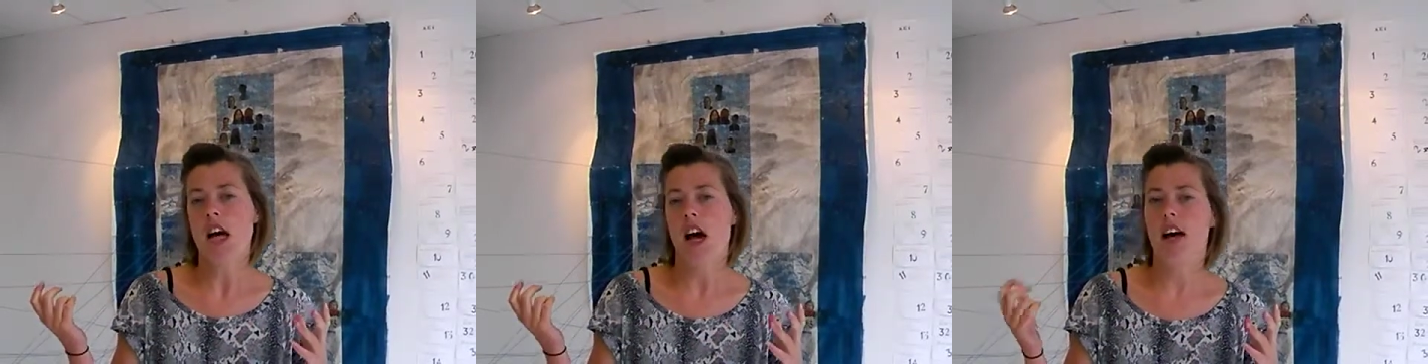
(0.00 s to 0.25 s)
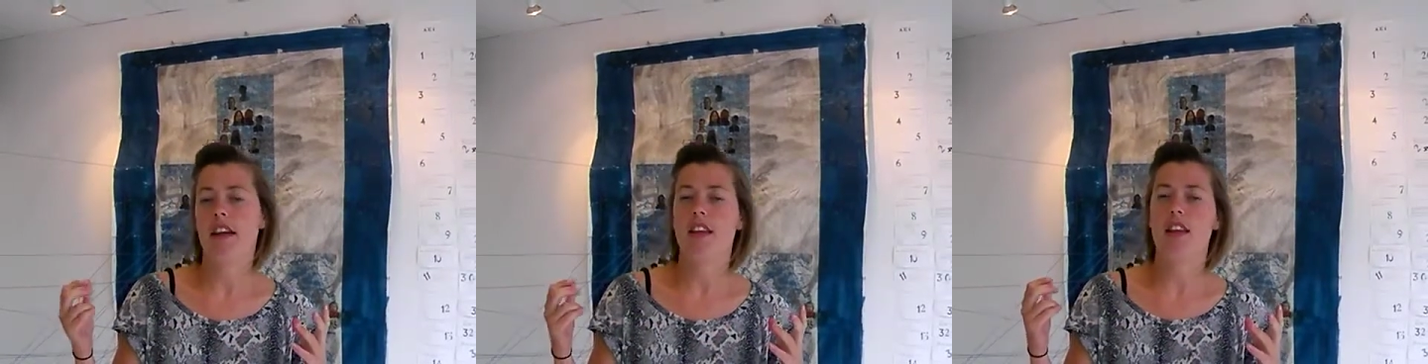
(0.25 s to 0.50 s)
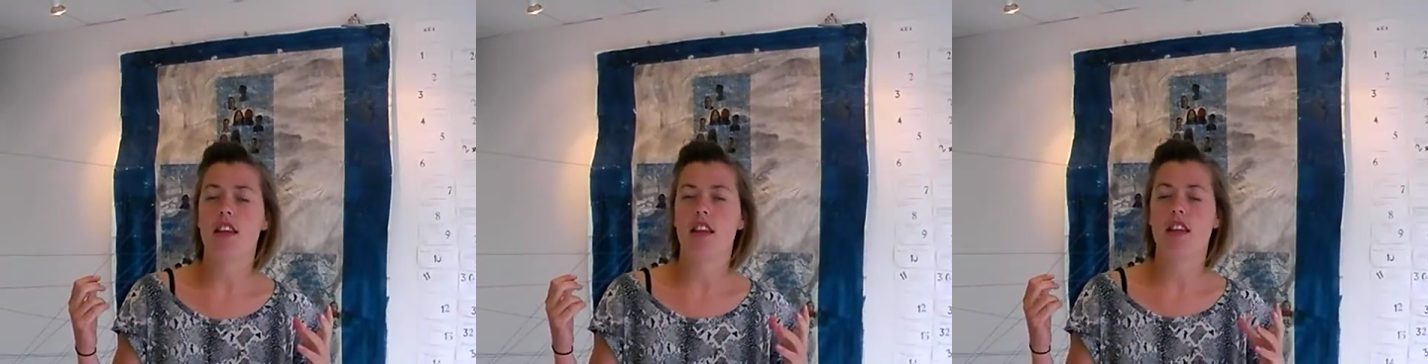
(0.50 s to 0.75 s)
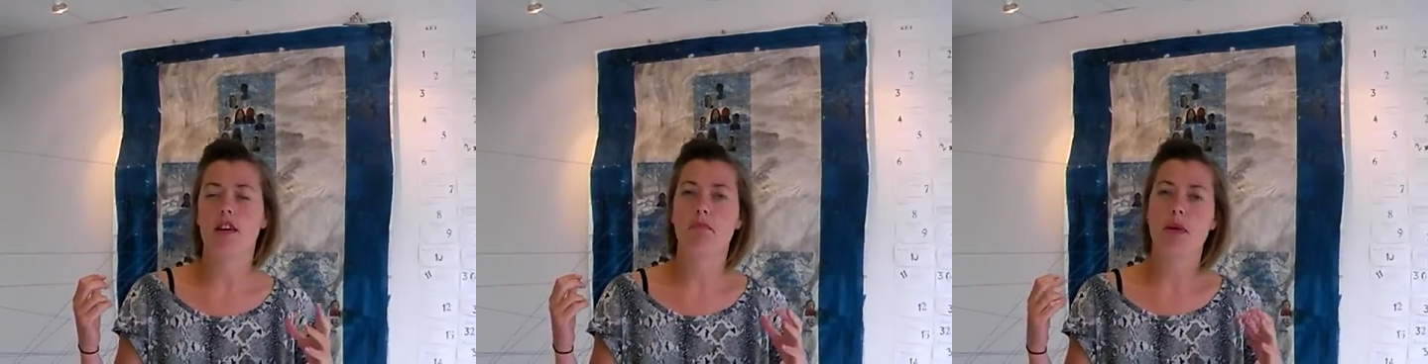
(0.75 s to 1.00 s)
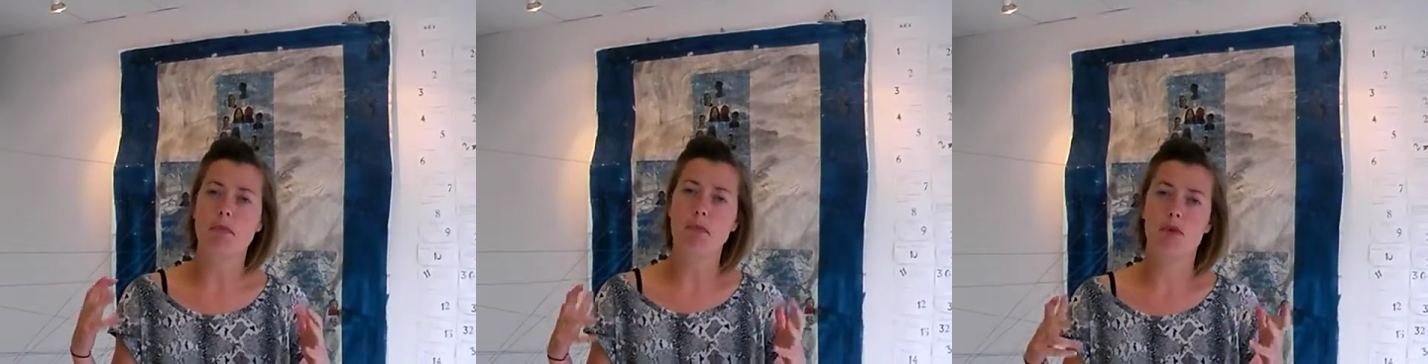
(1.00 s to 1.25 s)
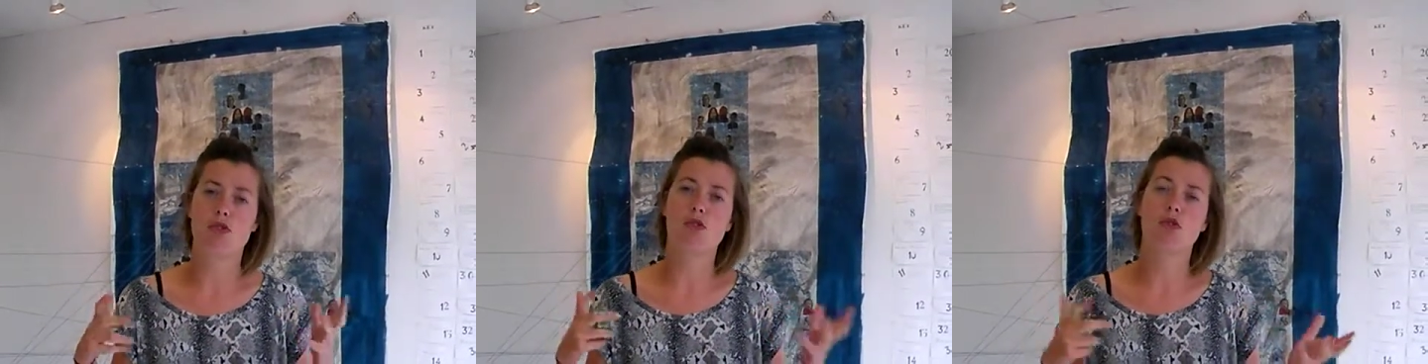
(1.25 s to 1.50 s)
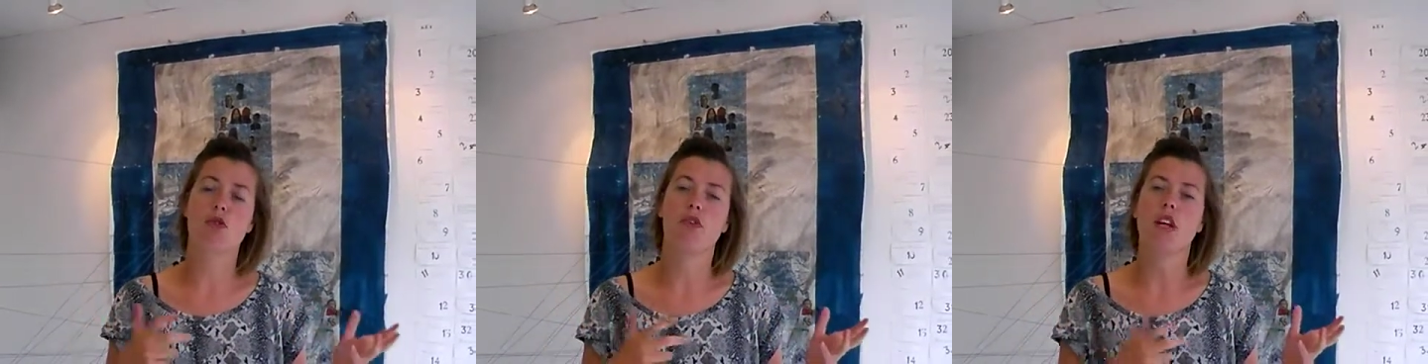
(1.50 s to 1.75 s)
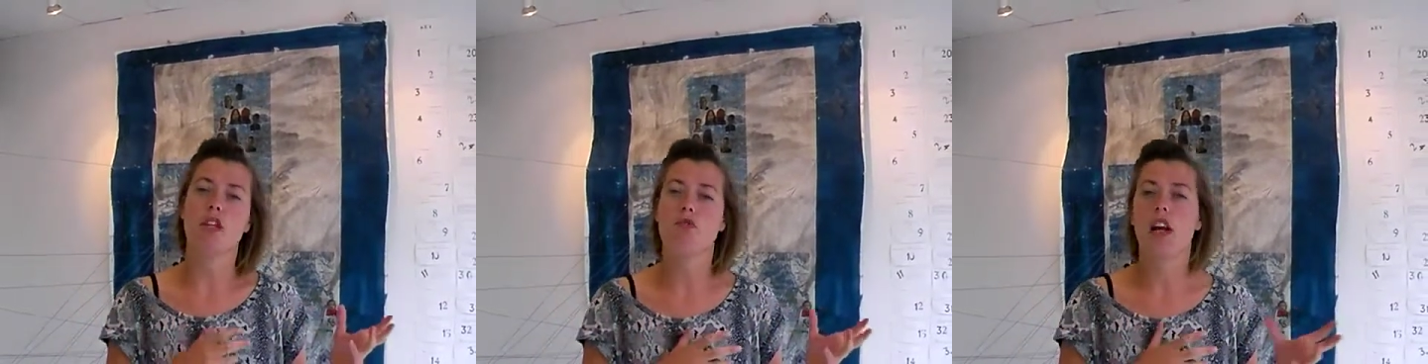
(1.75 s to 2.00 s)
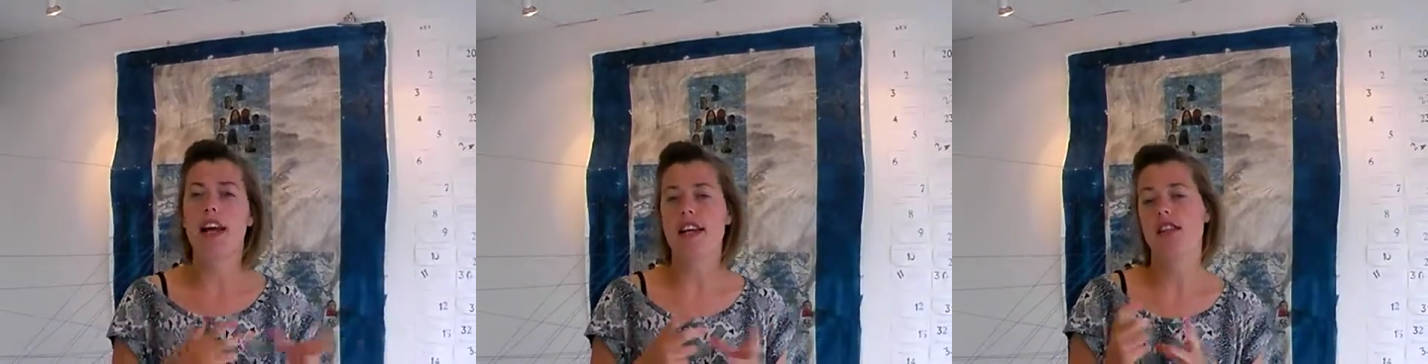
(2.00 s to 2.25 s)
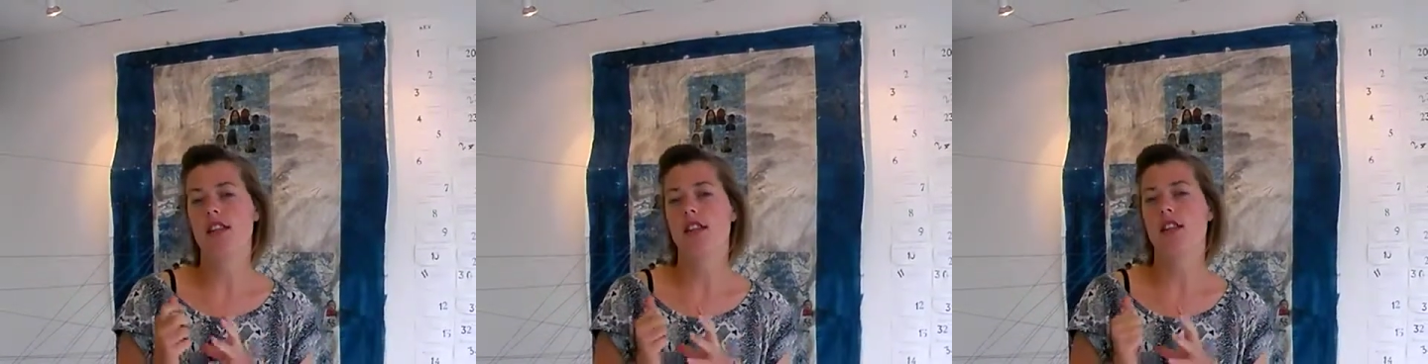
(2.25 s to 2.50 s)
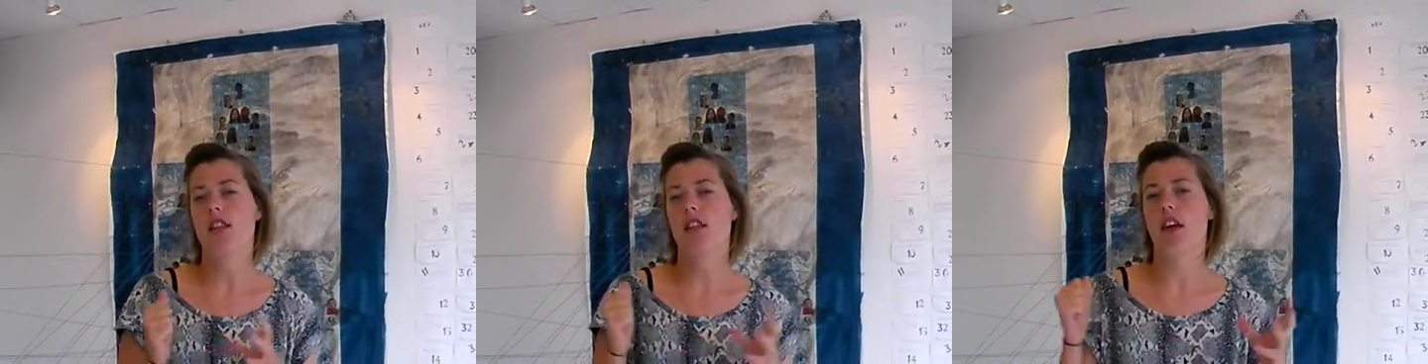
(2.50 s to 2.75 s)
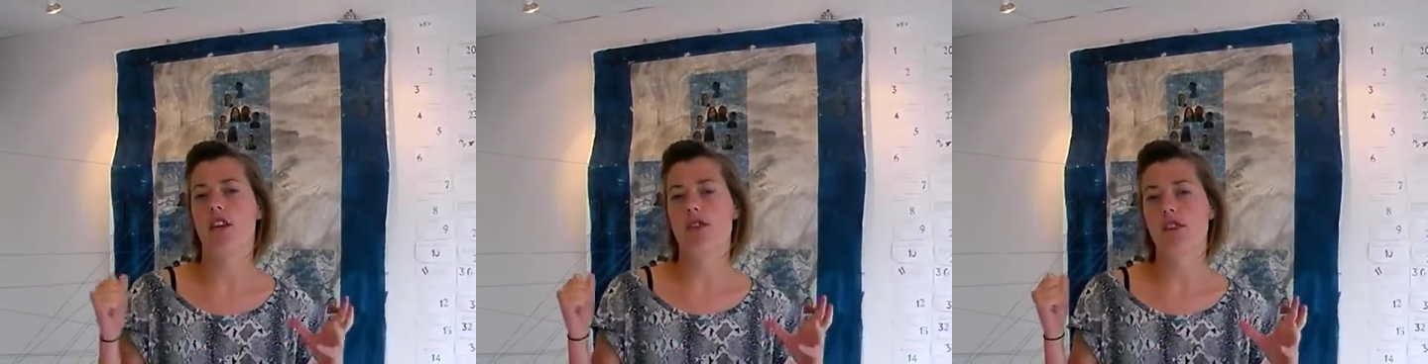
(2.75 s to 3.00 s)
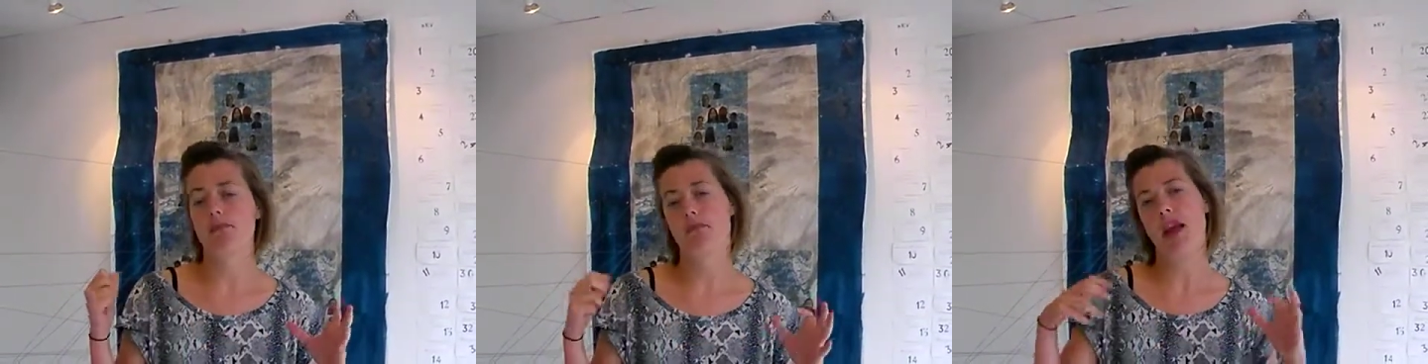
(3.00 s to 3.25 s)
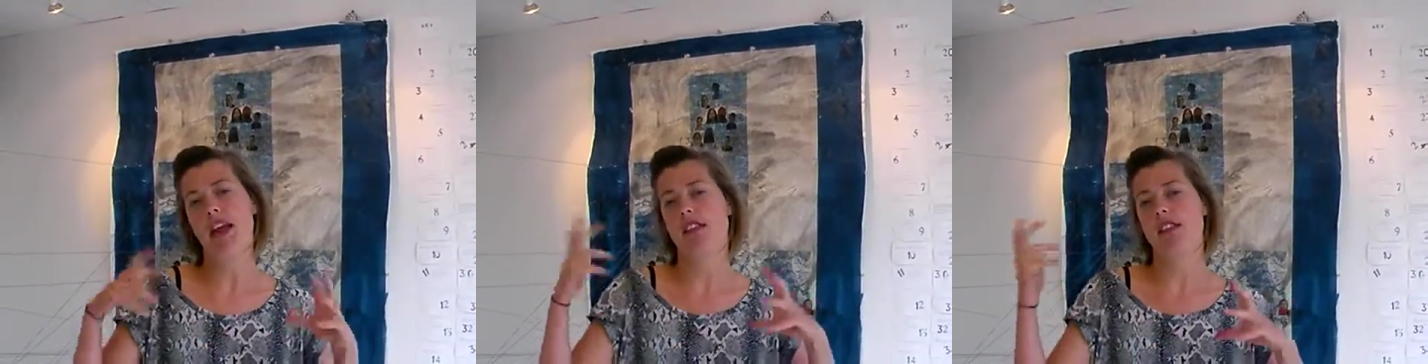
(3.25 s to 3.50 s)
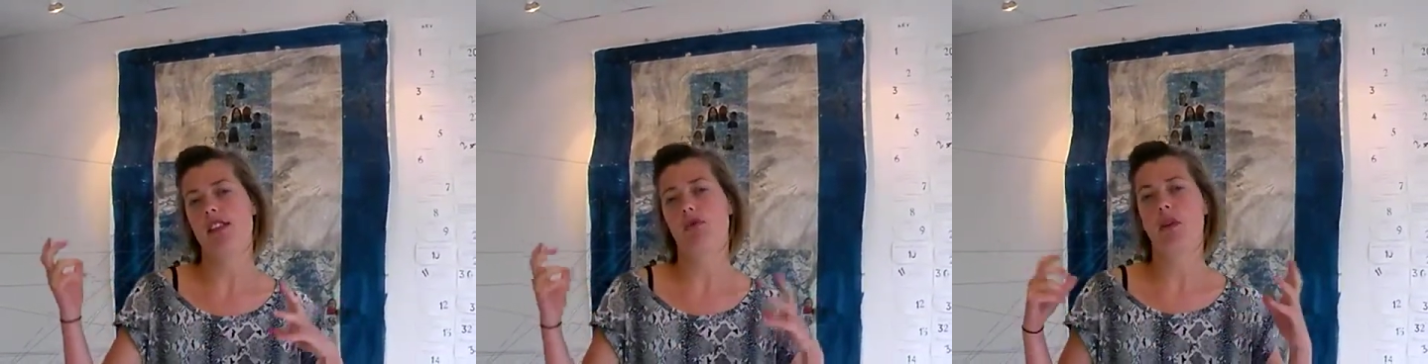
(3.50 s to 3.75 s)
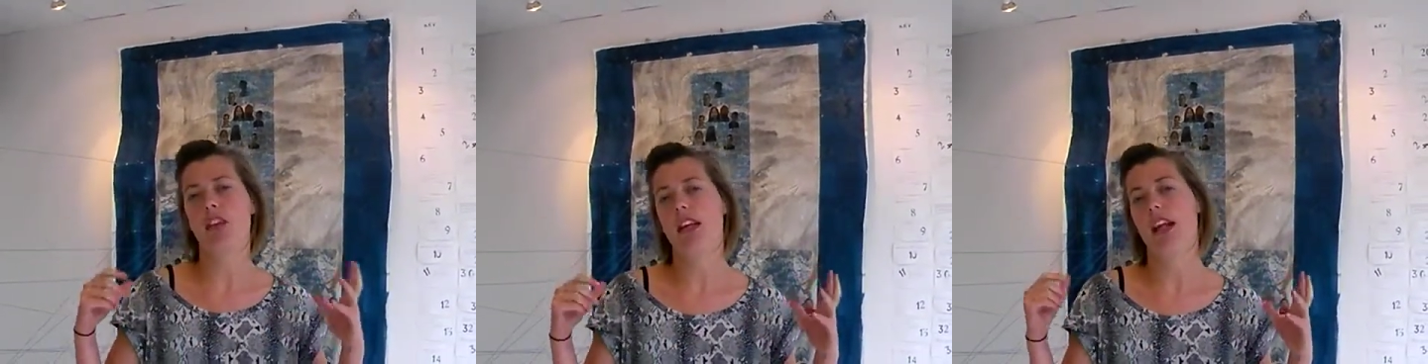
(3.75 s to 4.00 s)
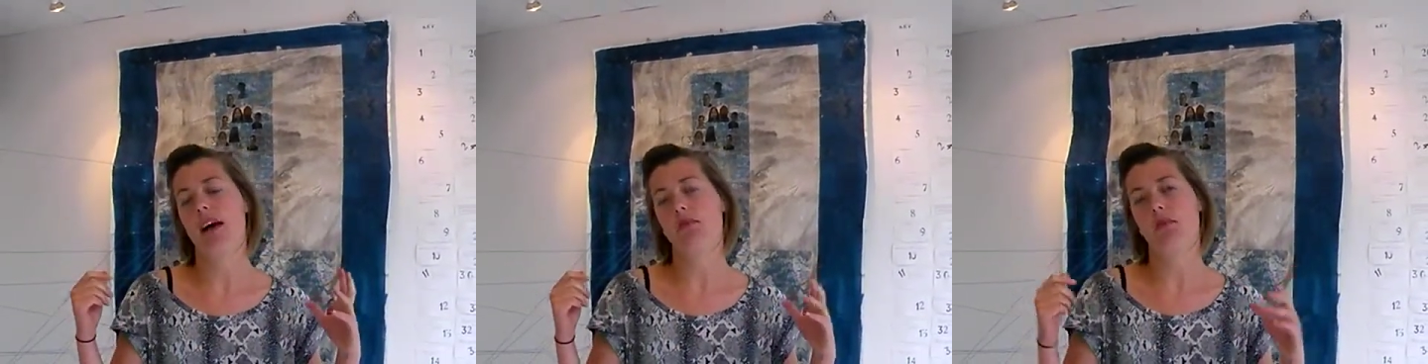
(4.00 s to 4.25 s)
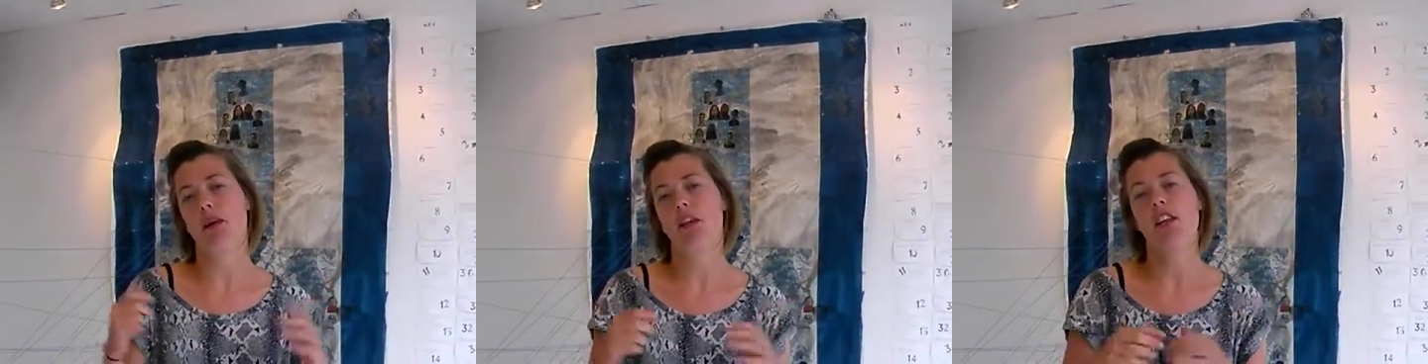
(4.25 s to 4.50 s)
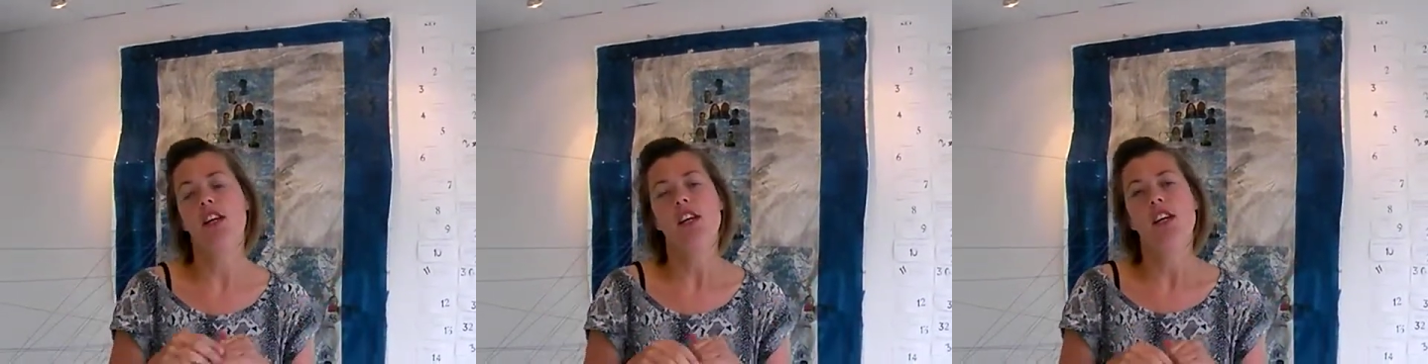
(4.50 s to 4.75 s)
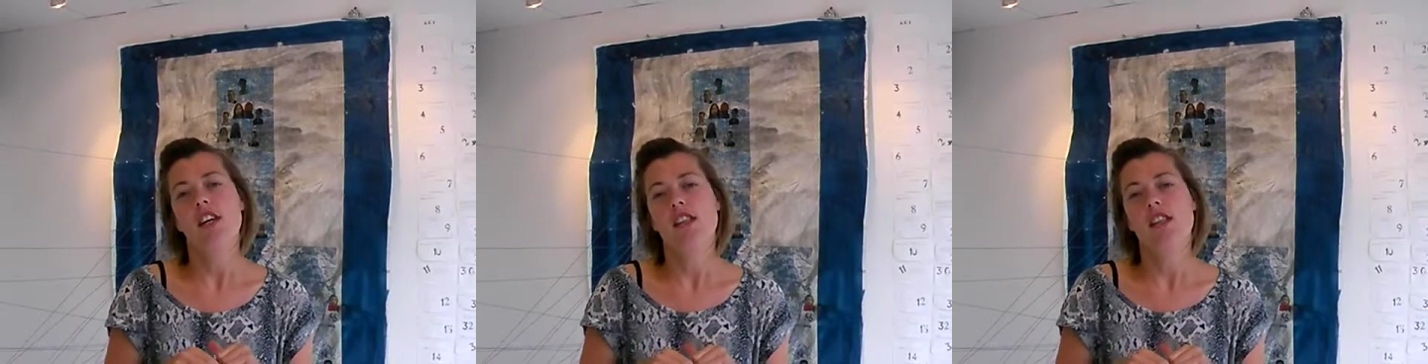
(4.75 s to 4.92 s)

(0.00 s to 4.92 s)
and the people's stories related to those places within Lambeth.